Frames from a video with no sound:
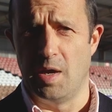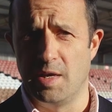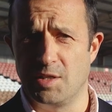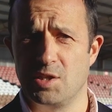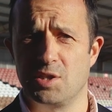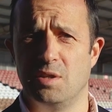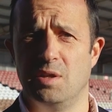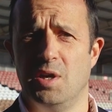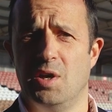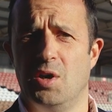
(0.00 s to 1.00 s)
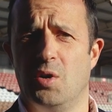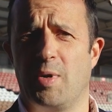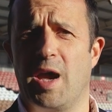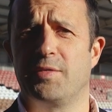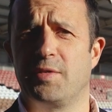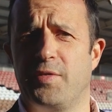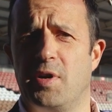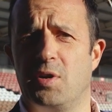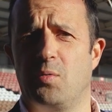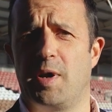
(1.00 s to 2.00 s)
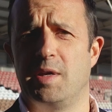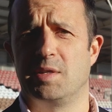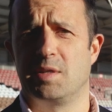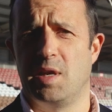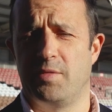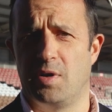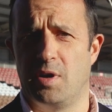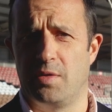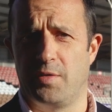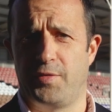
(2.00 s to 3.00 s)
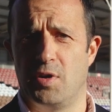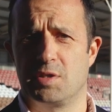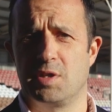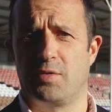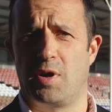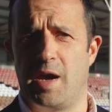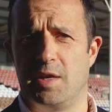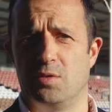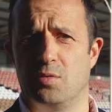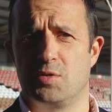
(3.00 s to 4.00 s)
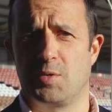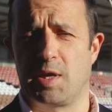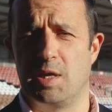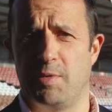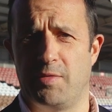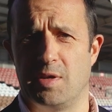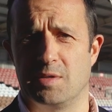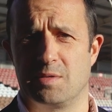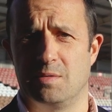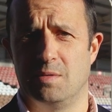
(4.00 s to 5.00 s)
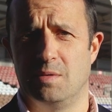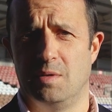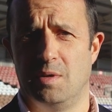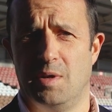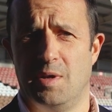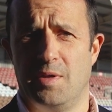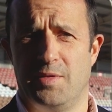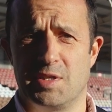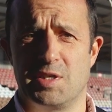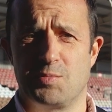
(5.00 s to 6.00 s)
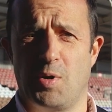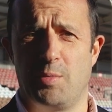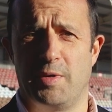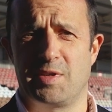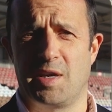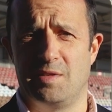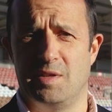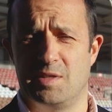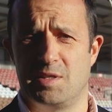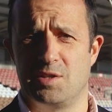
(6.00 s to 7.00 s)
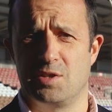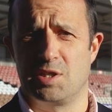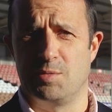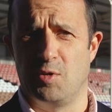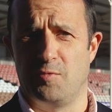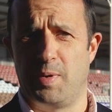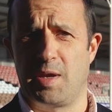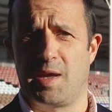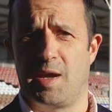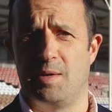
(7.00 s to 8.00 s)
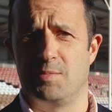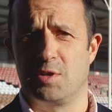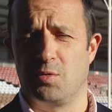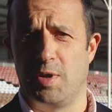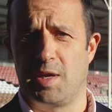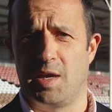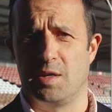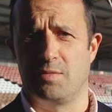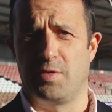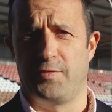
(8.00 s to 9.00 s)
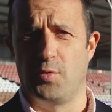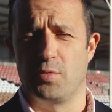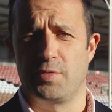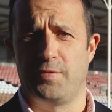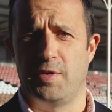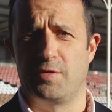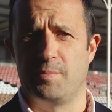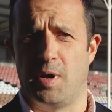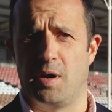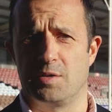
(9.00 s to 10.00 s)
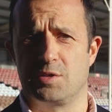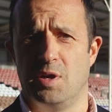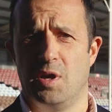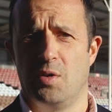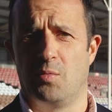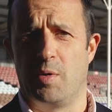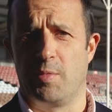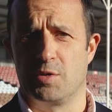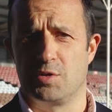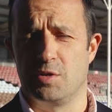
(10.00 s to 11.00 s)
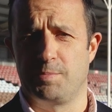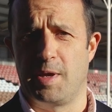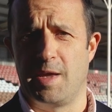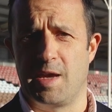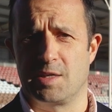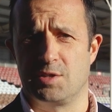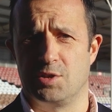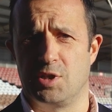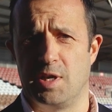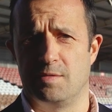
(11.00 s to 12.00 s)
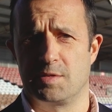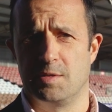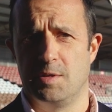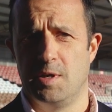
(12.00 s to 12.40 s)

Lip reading: In addition, we have to find a way to deliver the first of our annual Twickenham events. This is why we have taken the decision to move big game to the weekend of the 4th, 5th of March, when we are due to play Exeter Chiefs.